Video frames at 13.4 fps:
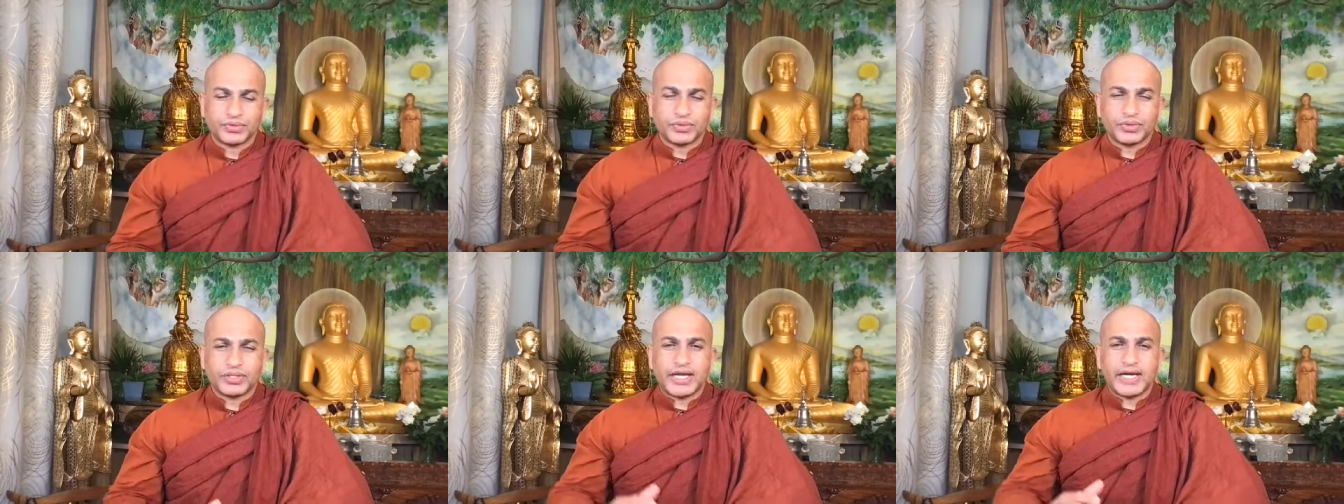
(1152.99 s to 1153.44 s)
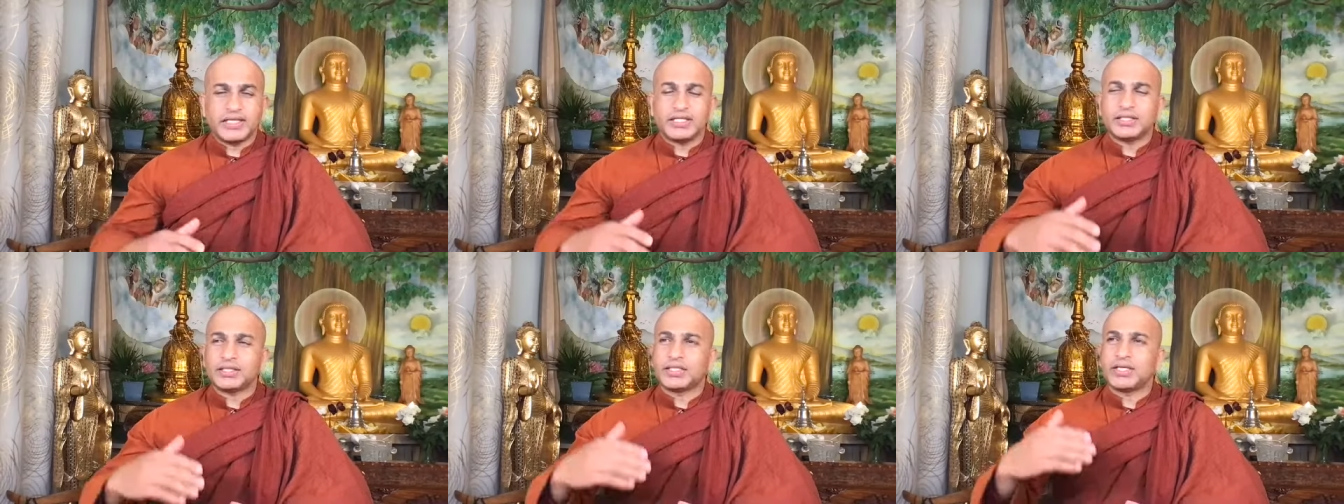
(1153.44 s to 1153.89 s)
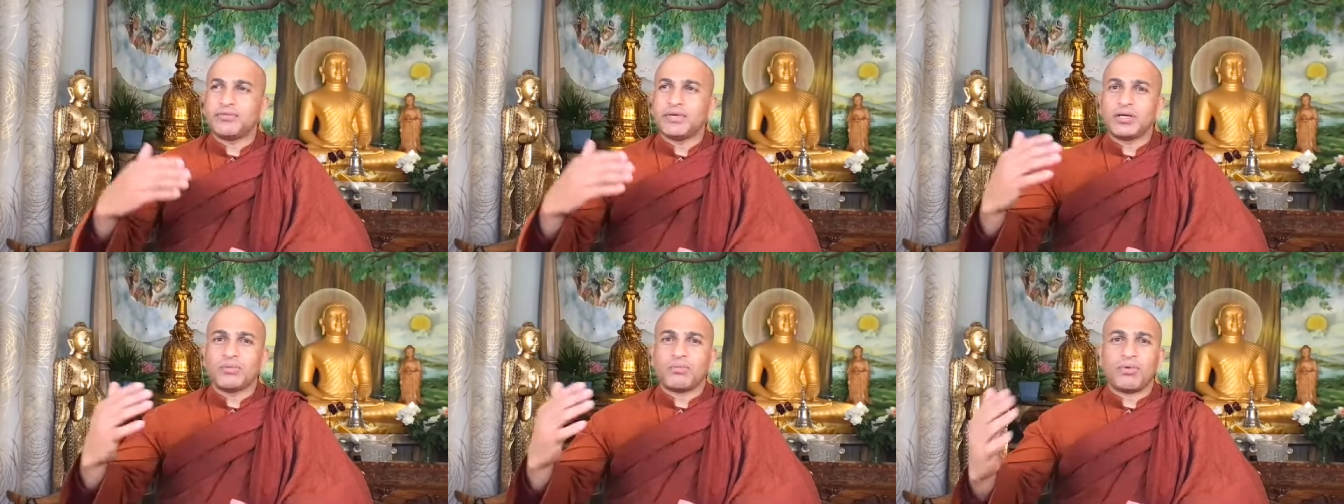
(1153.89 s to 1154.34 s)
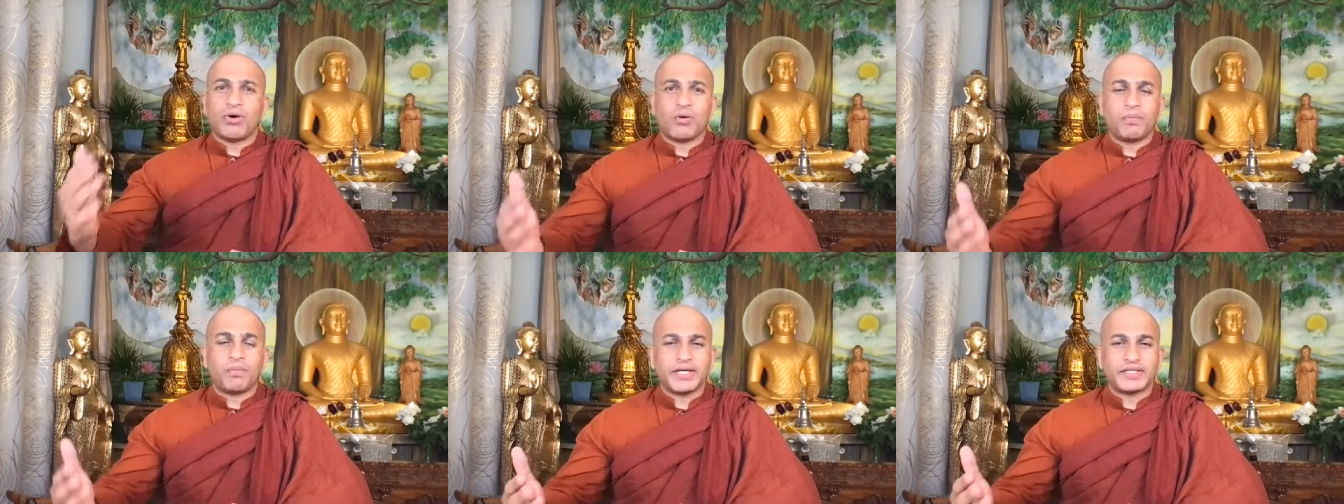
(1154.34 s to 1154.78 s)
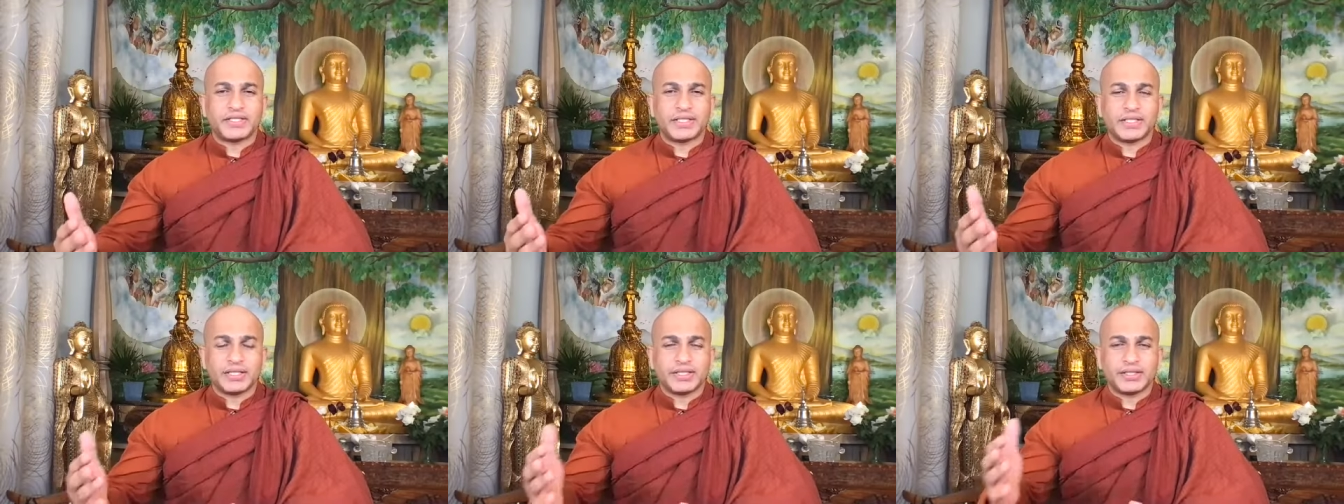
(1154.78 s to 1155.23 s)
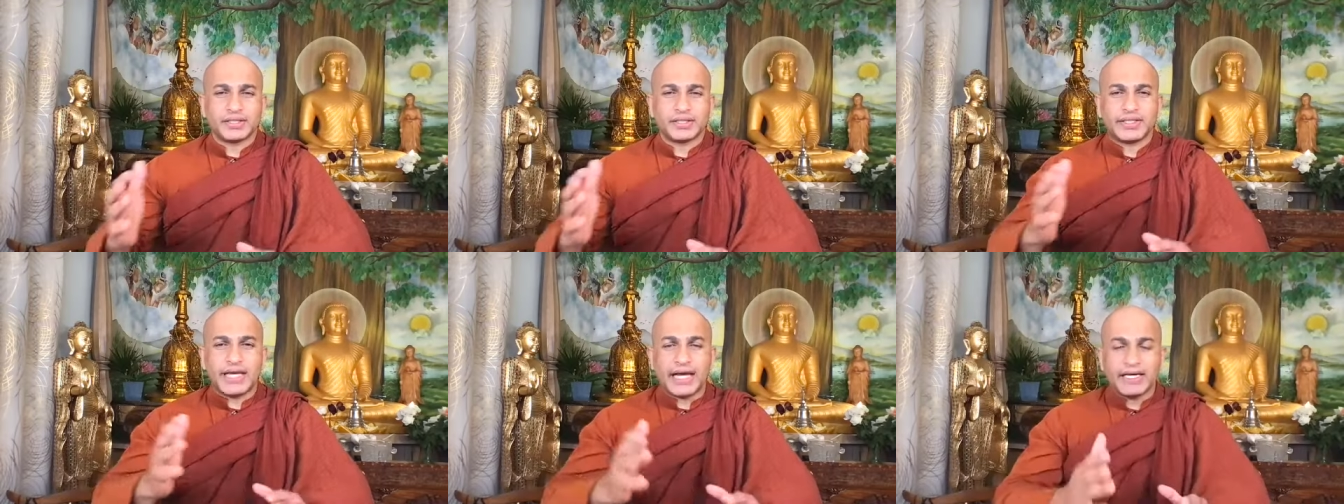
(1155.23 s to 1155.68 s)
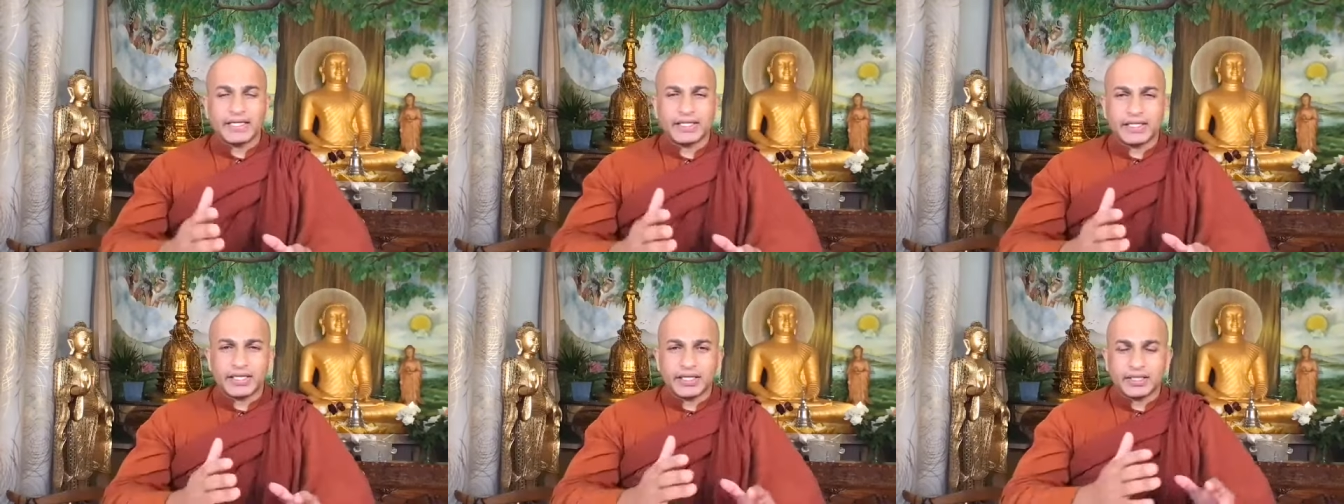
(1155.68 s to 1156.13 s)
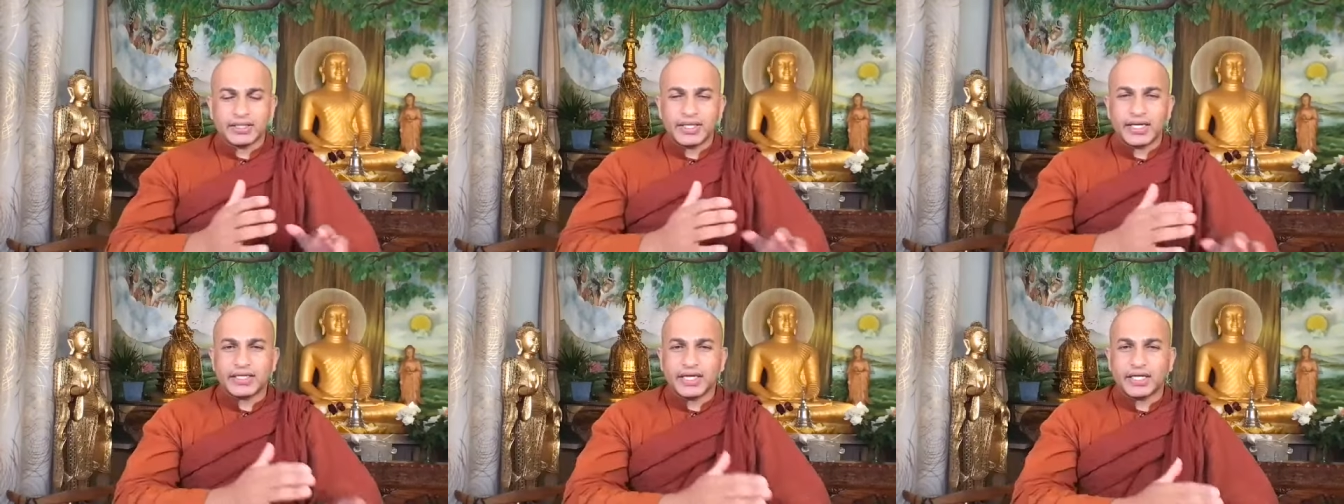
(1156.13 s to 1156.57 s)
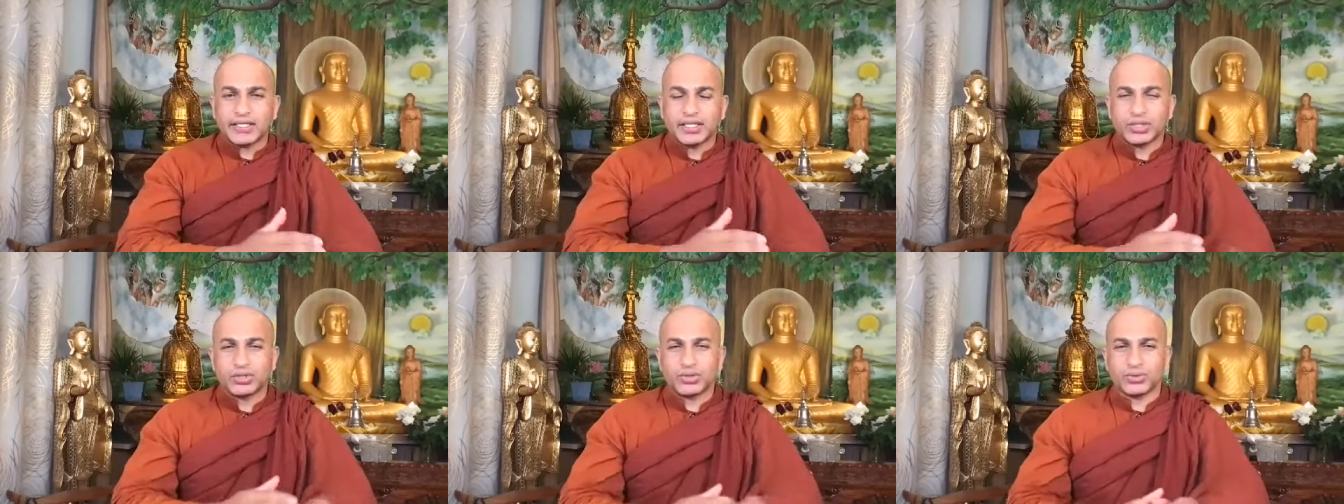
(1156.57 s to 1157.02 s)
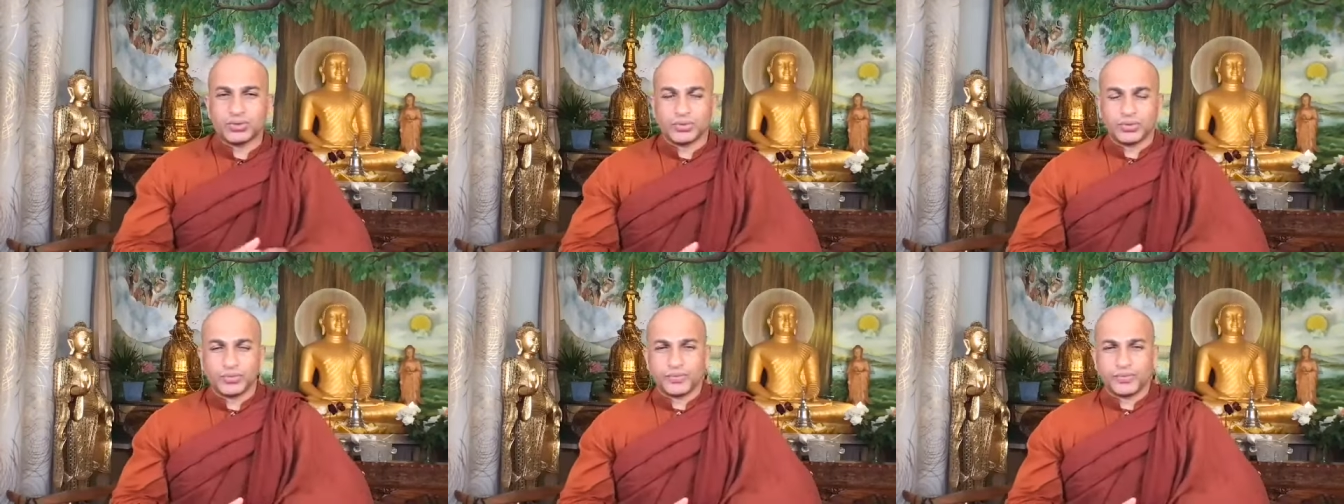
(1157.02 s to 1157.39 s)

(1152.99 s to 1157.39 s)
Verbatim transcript: So that is giving you more pleasure than the that other two.